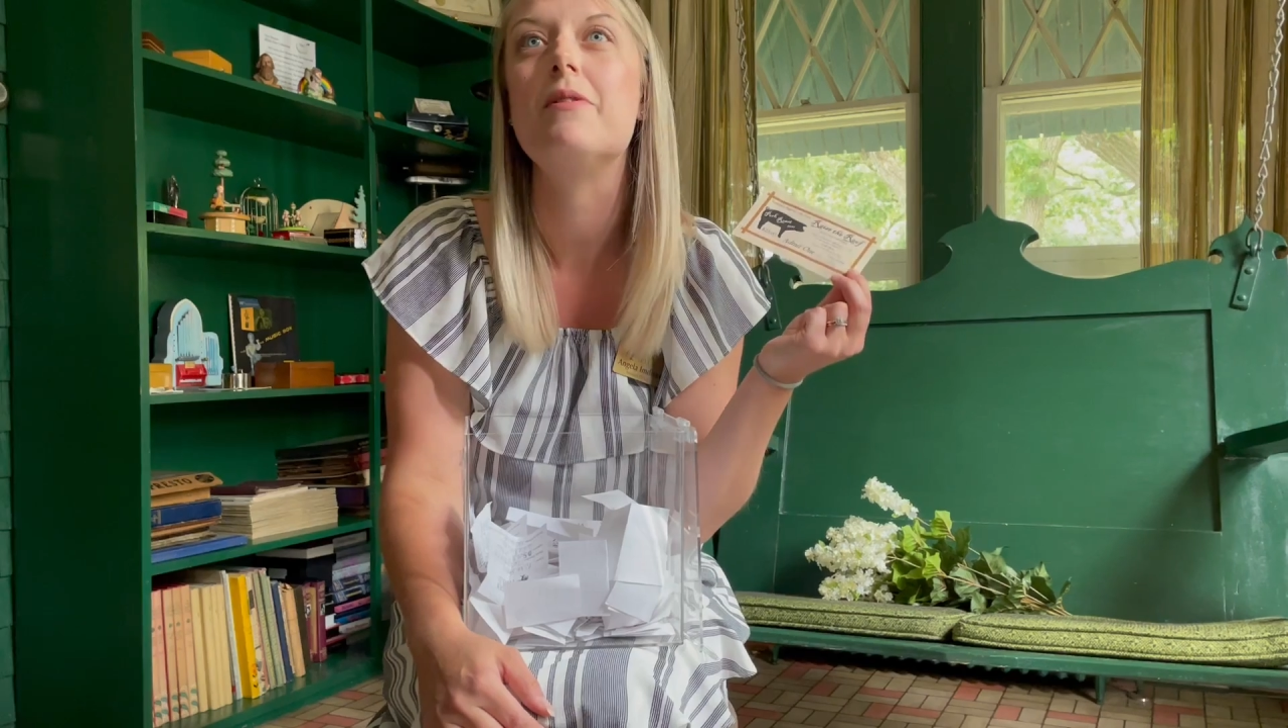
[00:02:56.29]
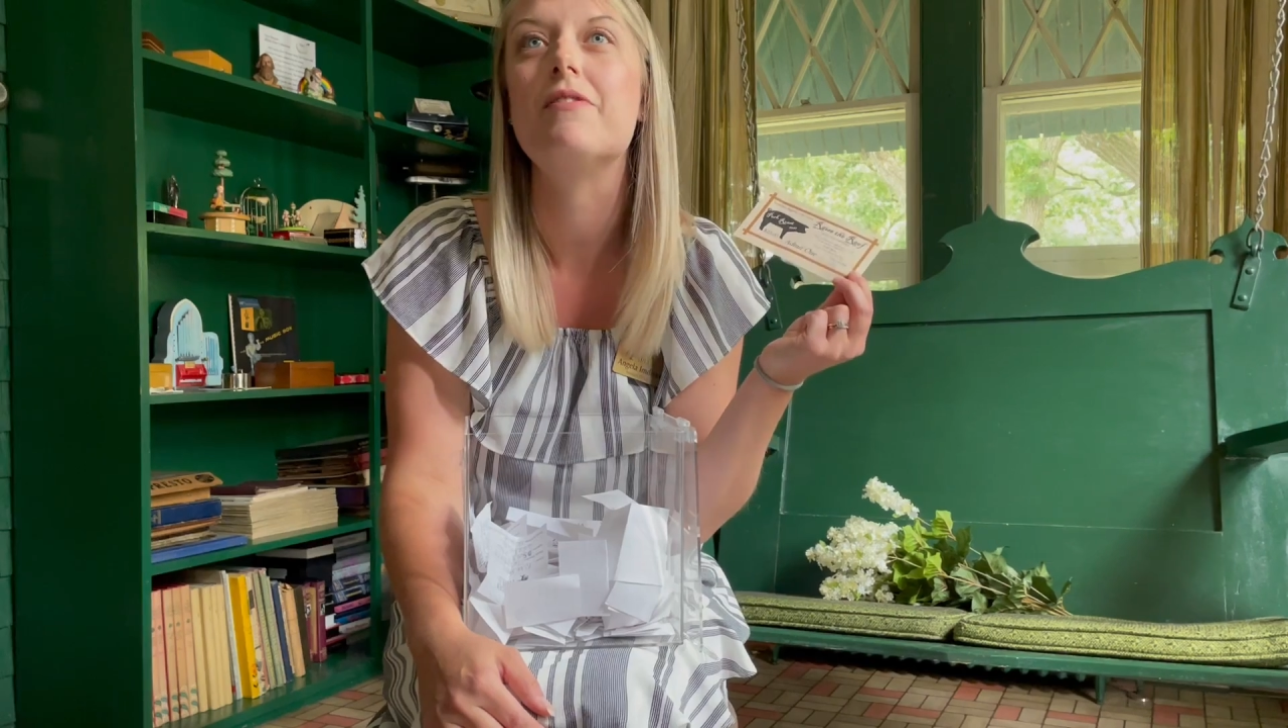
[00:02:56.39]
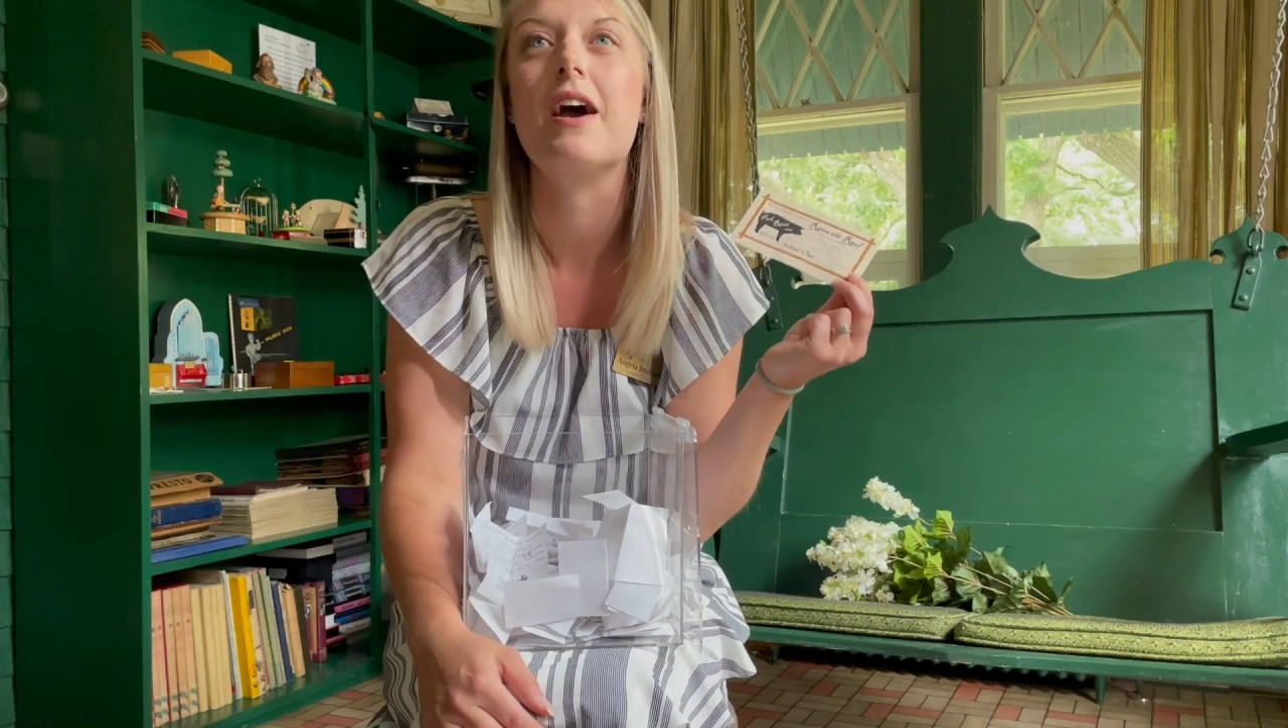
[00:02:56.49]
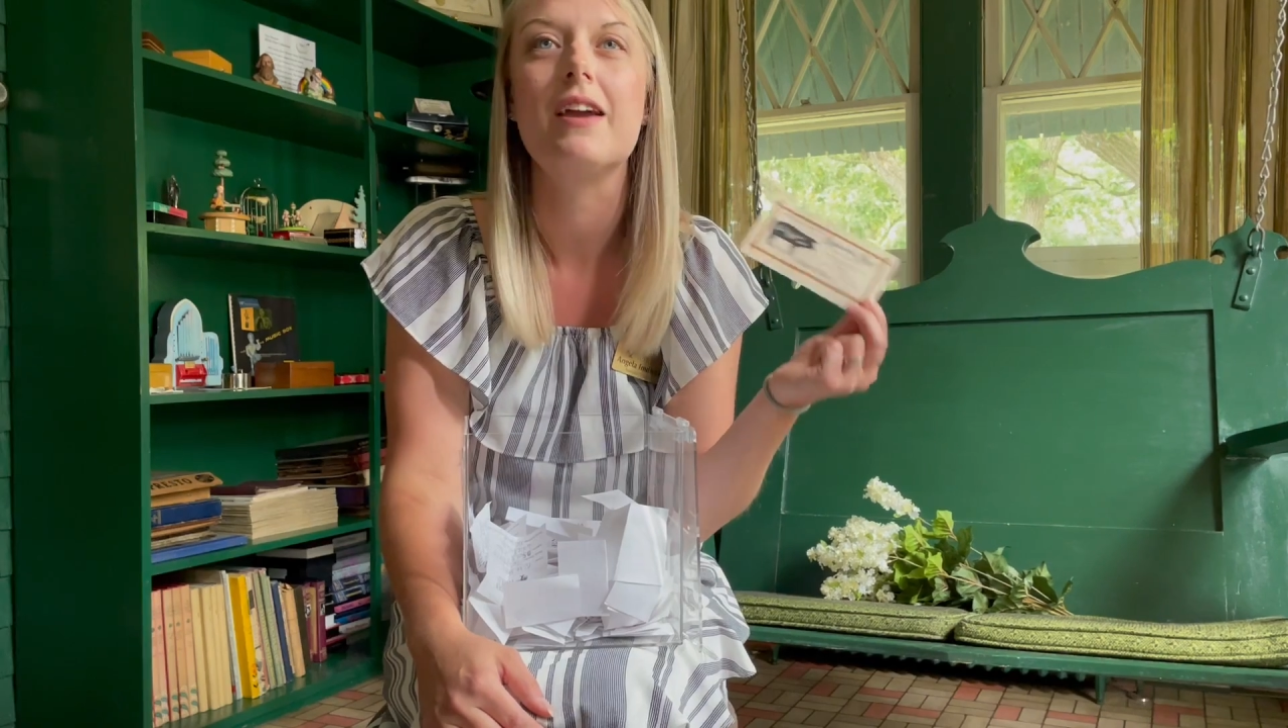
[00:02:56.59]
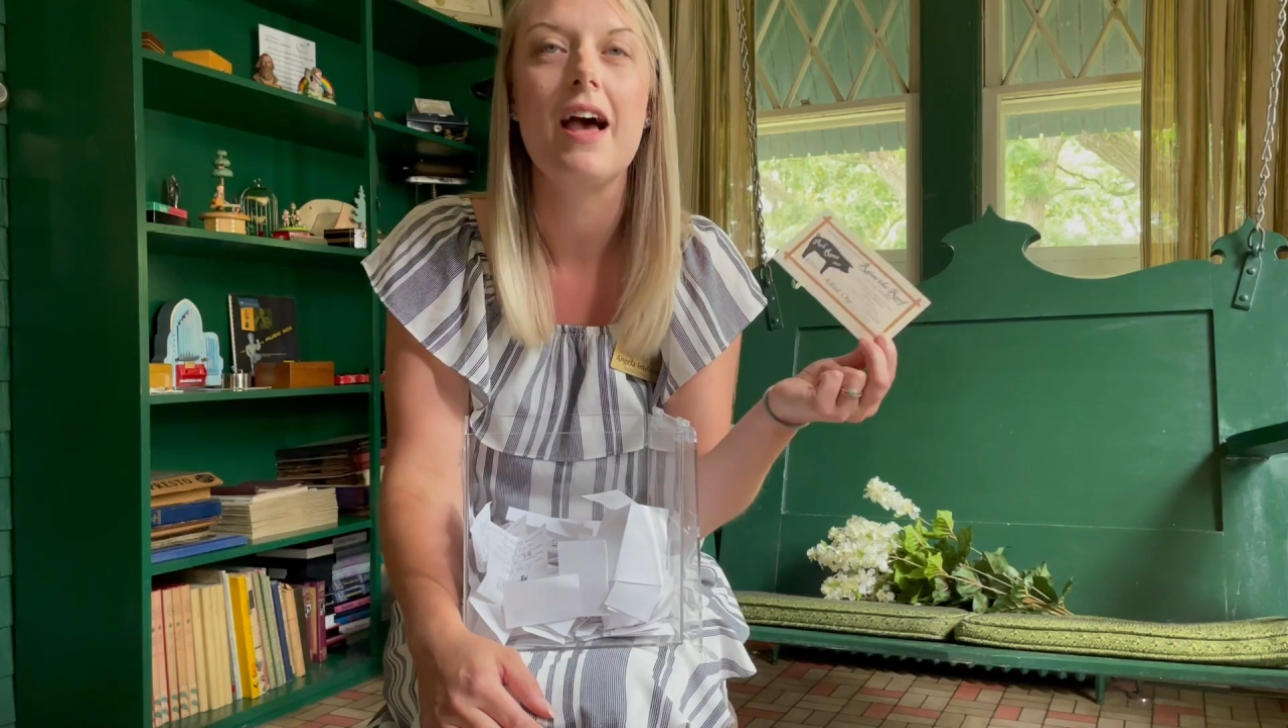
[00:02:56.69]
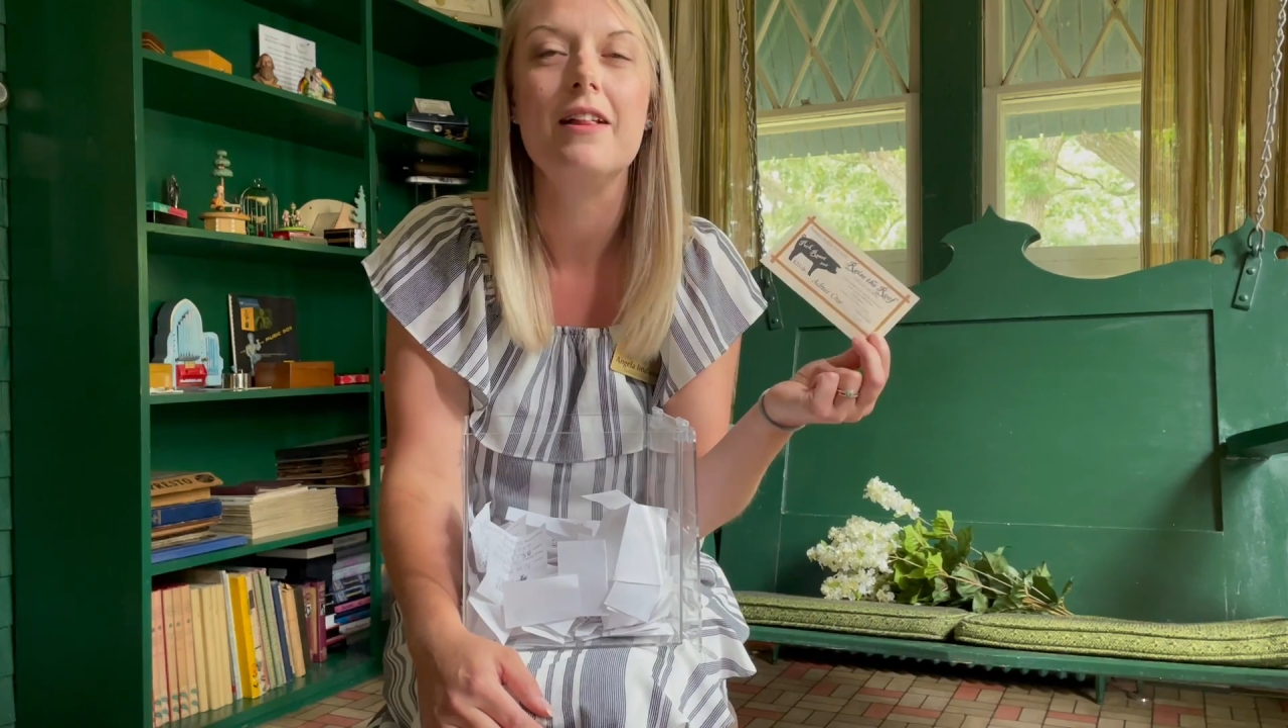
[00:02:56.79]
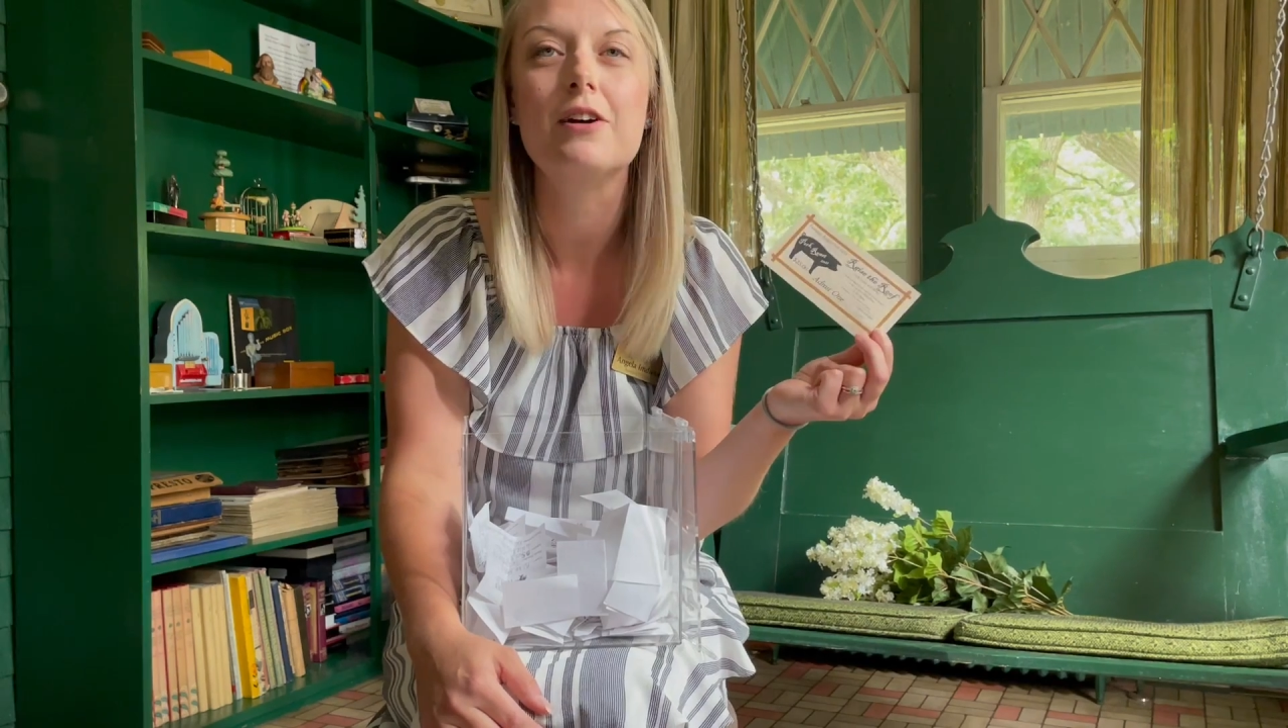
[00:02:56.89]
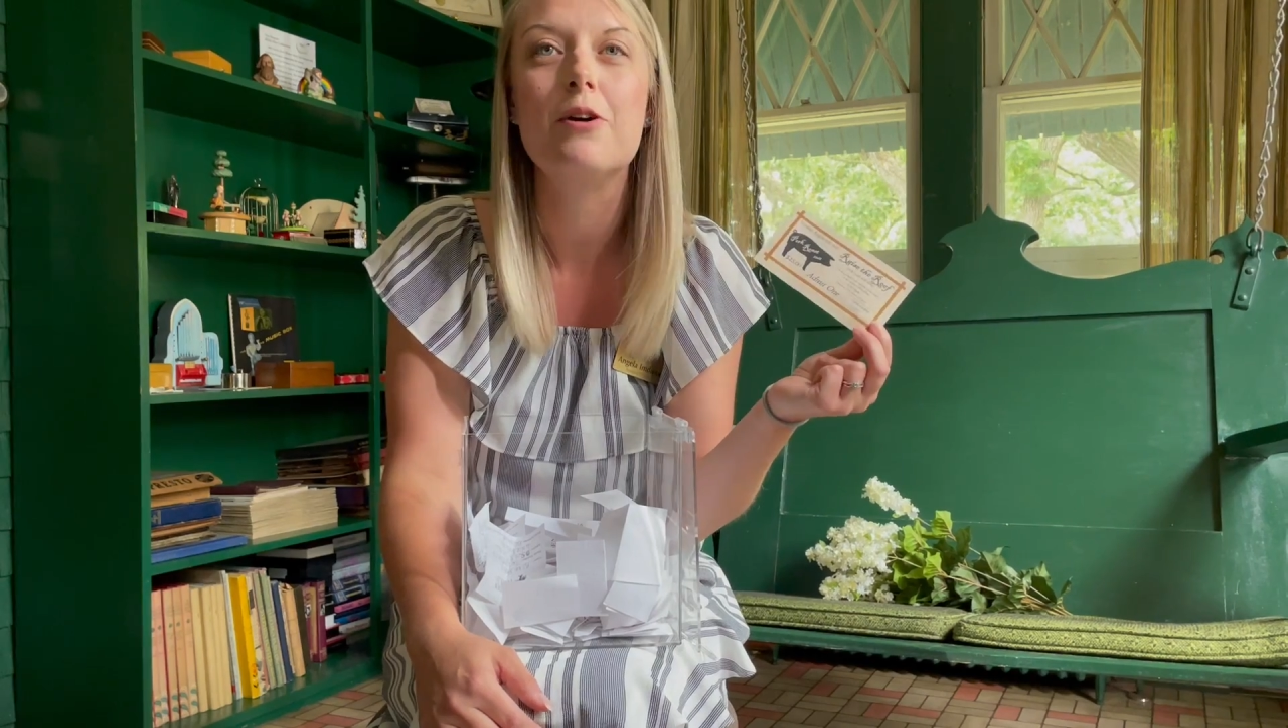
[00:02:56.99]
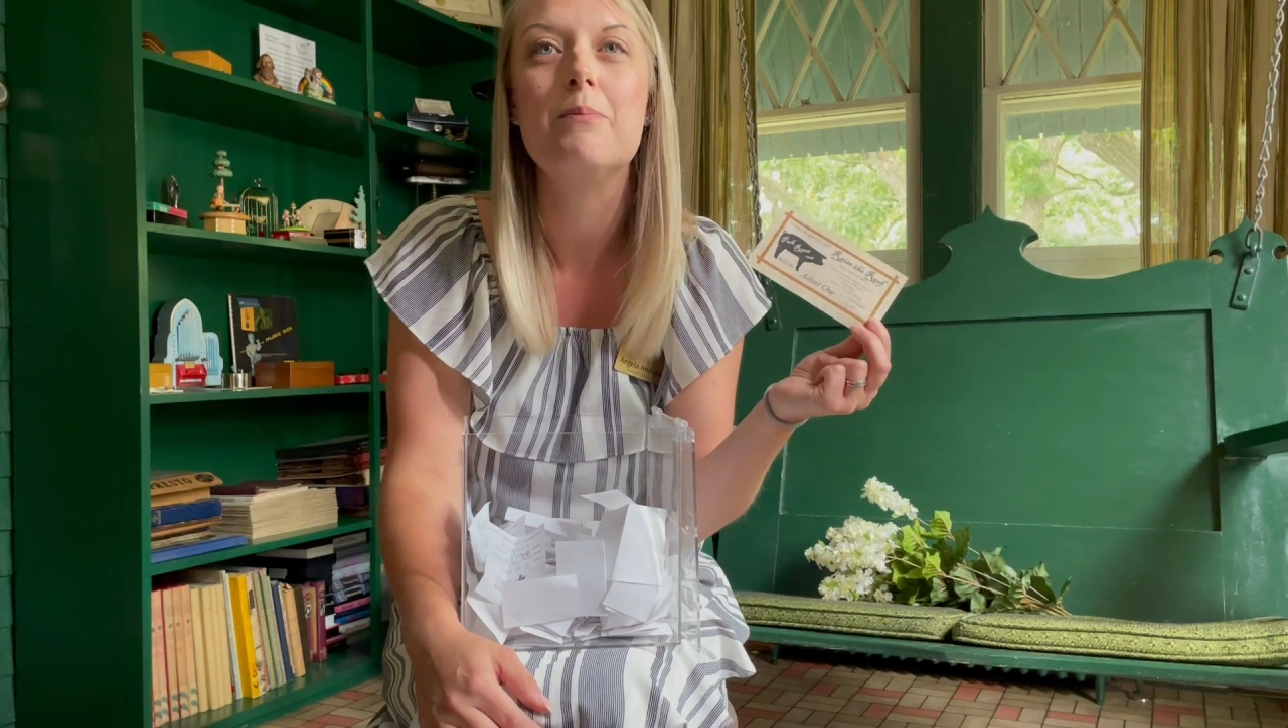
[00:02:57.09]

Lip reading: We've got calico